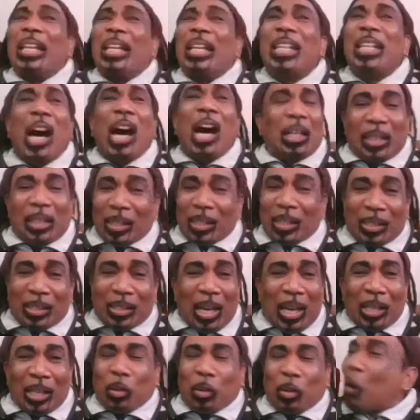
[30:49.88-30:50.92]
the daughter
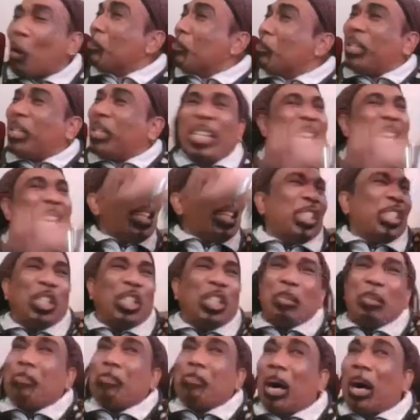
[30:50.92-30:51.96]
start come
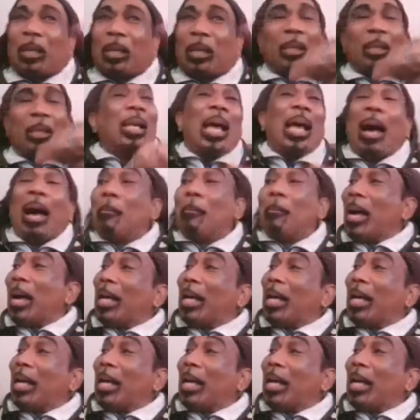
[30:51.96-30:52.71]
D&G buckle and